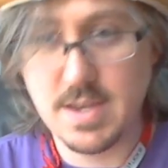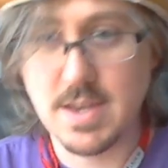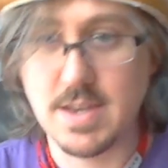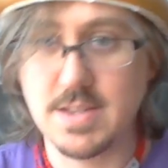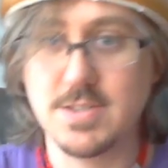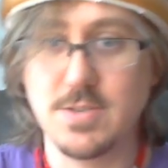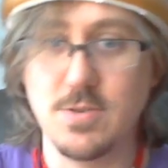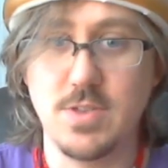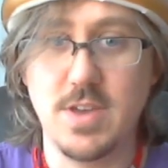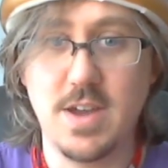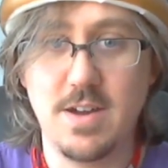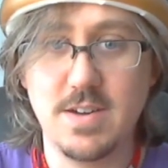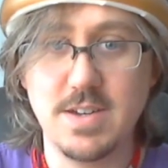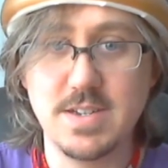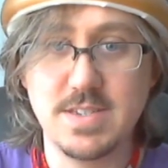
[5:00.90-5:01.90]
And so
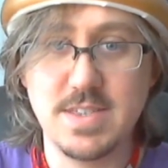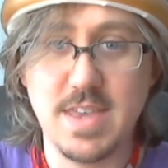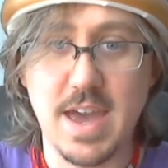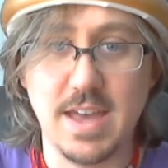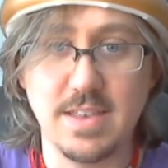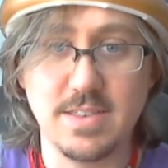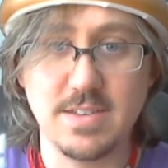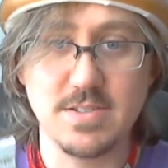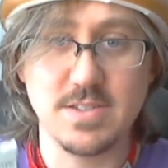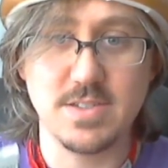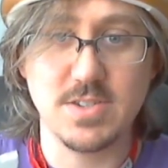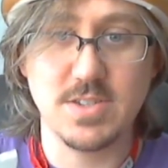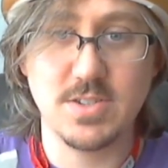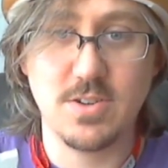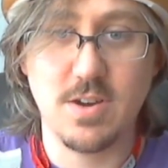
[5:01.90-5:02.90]
there is that. There's the
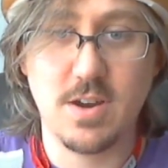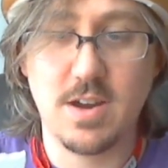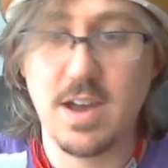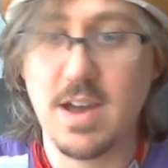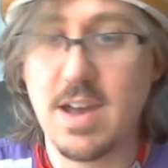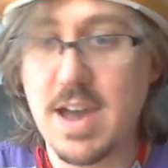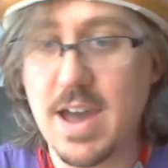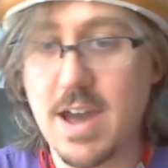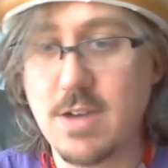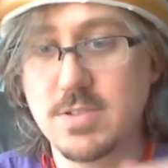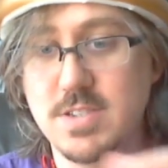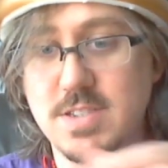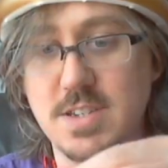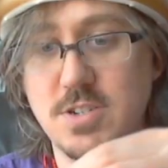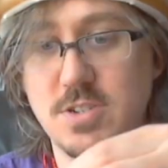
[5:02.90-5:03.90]
Stark House
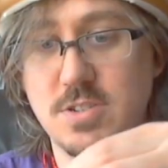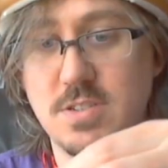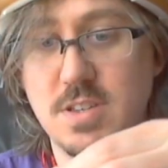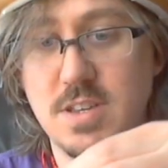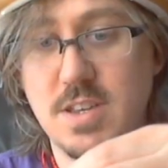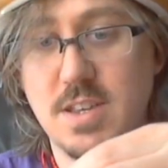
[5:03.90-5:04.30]
Sigil,